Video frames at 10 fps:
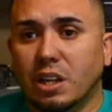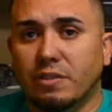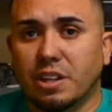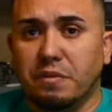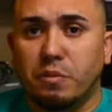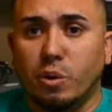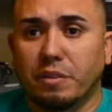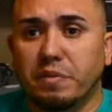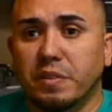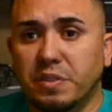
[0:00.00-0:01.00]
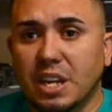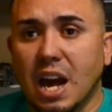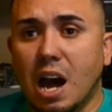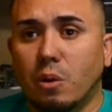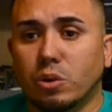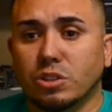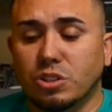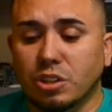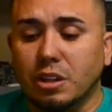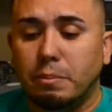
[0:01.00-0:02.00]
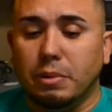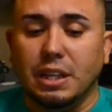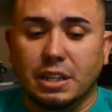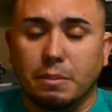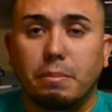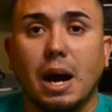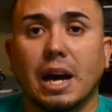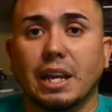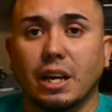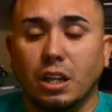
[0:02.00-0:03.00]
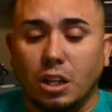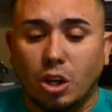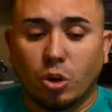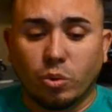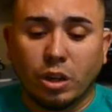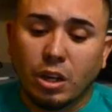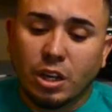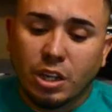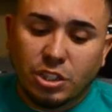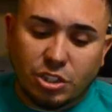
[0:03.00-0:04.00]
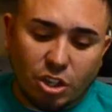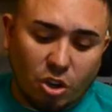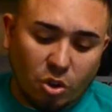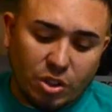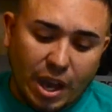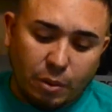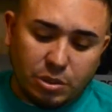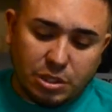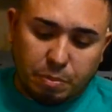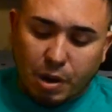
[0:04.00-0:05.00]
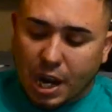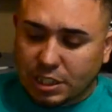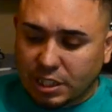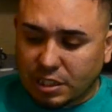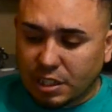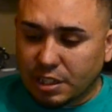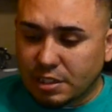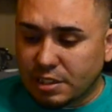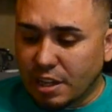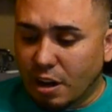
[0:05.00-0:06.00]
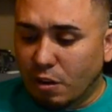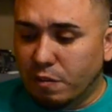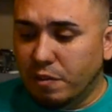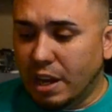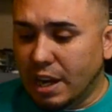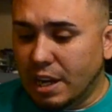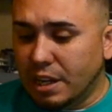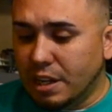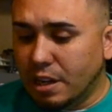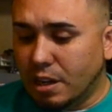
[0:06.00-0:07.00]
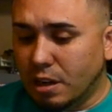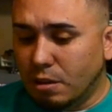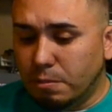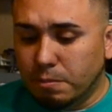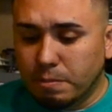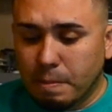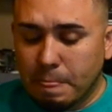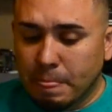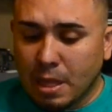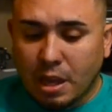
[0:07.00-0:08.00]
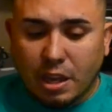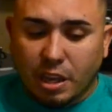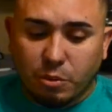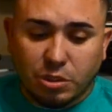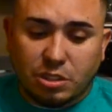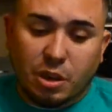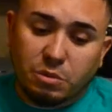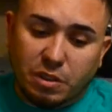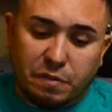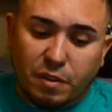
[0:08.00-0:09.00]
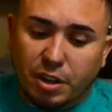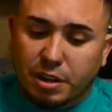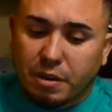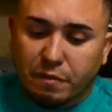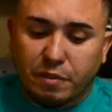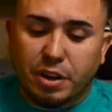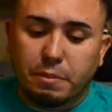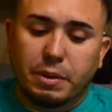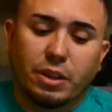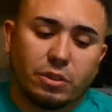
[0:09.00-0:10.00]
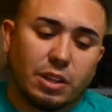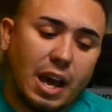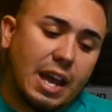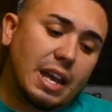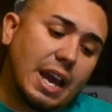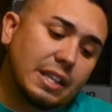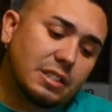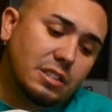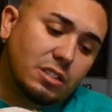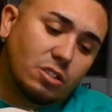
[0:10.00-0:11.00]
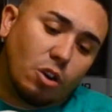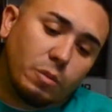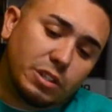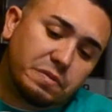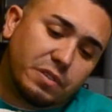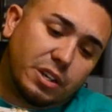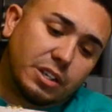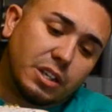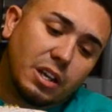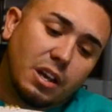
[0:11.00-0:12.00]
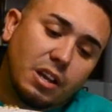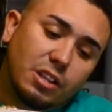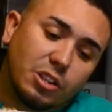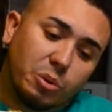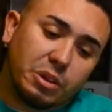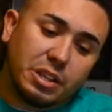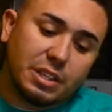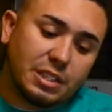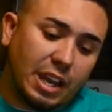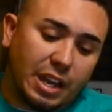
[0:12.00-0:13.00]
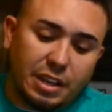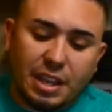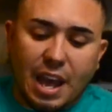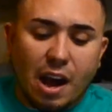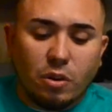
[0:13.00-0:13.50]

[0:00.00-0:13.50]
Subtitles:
it would take 40, 50 hours to complete the body alone. So that was a project in itself, and it was a fun build. I had so much fun doing this, and the